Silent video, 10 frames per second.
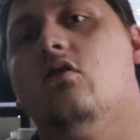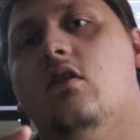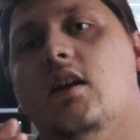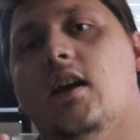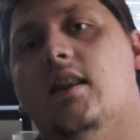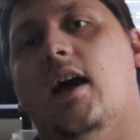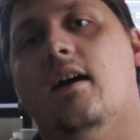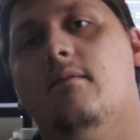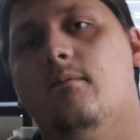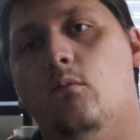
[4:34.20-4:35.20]
deleting
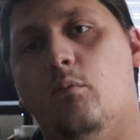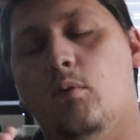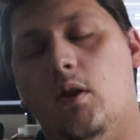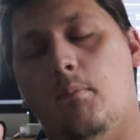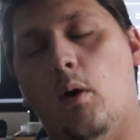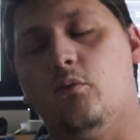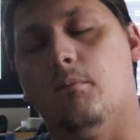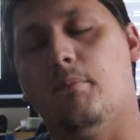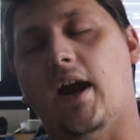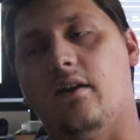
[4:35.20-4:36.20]
that with the pops
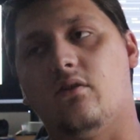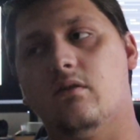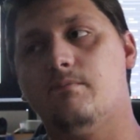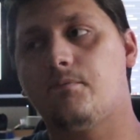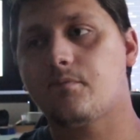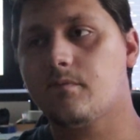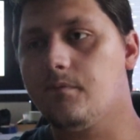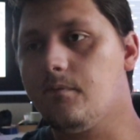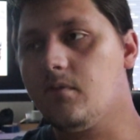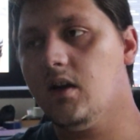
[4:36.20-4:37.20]
and bangs.
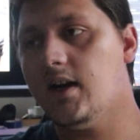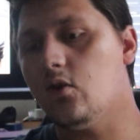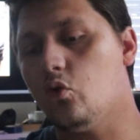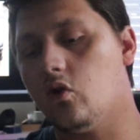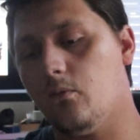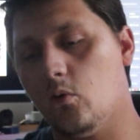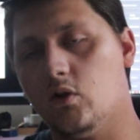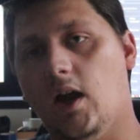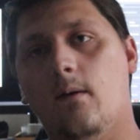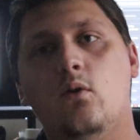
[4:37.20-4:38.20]
And also, if you
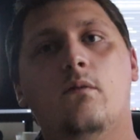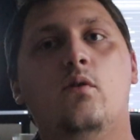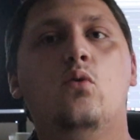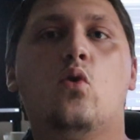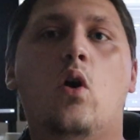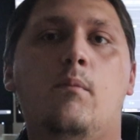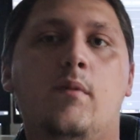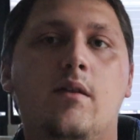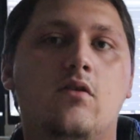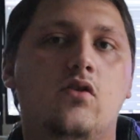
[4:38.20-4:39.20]
want to help your fuel
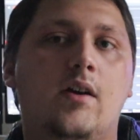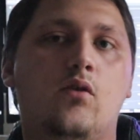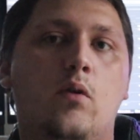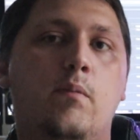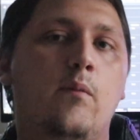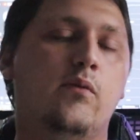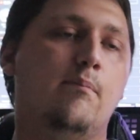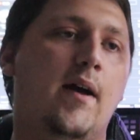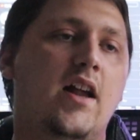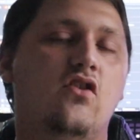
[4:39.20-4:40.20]
economy because you haven't got pops
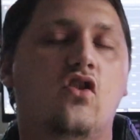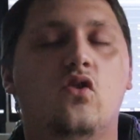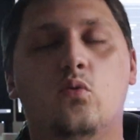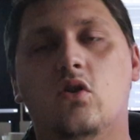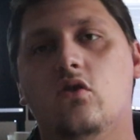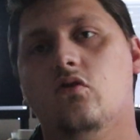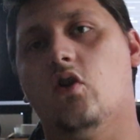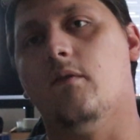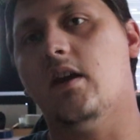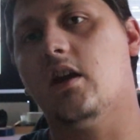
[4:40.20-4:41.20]
and bangs, you just want to
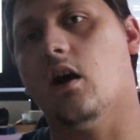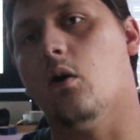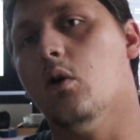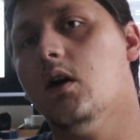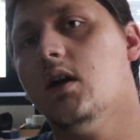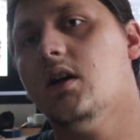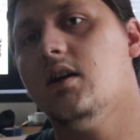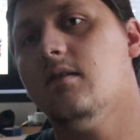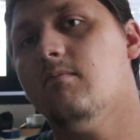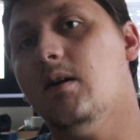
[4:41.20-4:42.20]
drive eco,
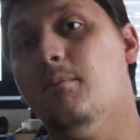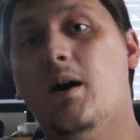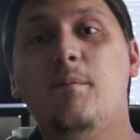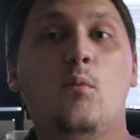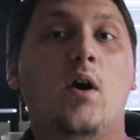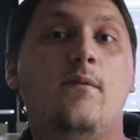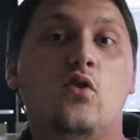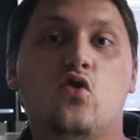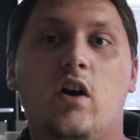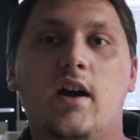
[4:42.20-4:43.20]
it might be worth
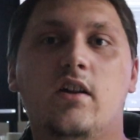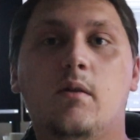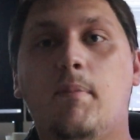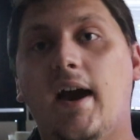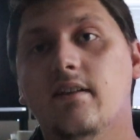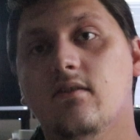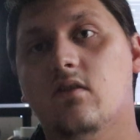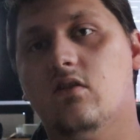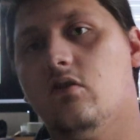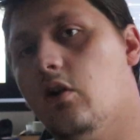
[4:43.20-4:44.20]
a try. It
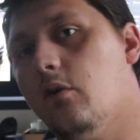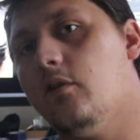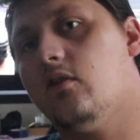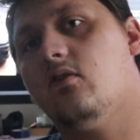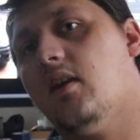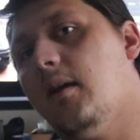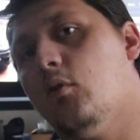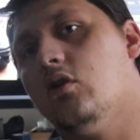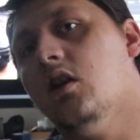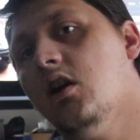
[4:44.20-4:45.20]
depends. I don't know if it's the same
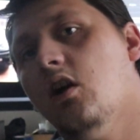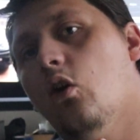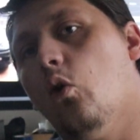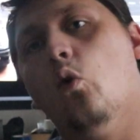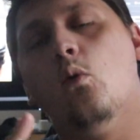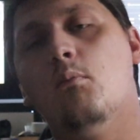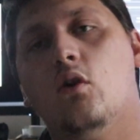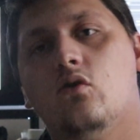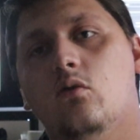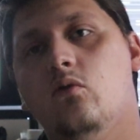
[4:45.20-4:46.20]
on all
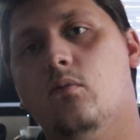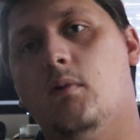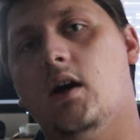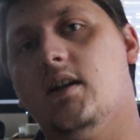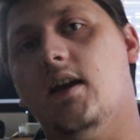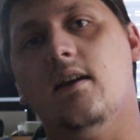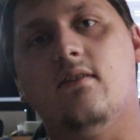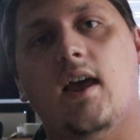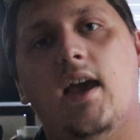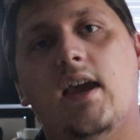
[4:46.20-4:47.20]
models. Mine
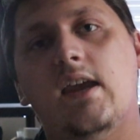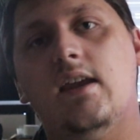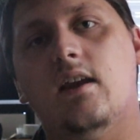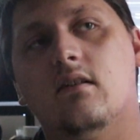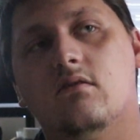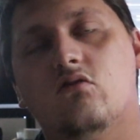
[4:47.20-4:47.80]
is a